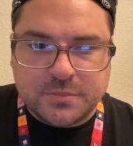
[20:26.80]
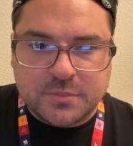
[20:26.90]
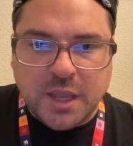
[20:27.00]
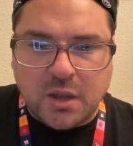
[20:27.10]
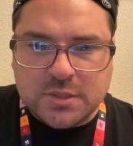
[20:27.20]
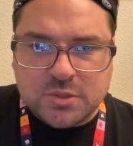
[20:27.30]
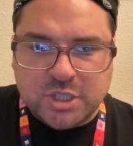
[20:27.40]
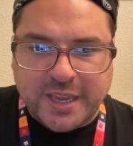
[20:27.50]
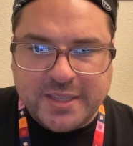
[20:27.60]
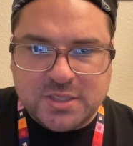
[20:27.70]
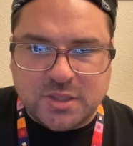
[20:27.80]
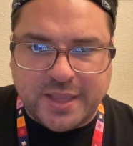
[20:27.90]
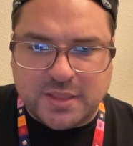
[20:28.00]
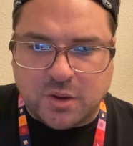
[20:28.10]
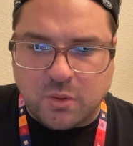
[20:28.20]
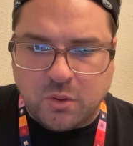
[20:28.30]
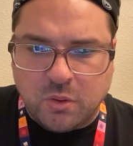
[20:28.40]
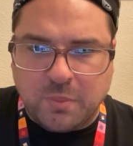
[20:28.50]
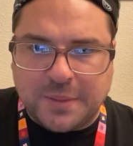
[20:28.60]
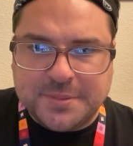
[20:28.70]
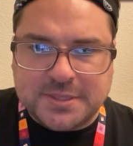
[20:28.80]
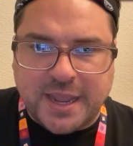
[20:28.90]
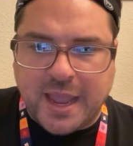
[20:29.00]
They also changed, like, their whole website.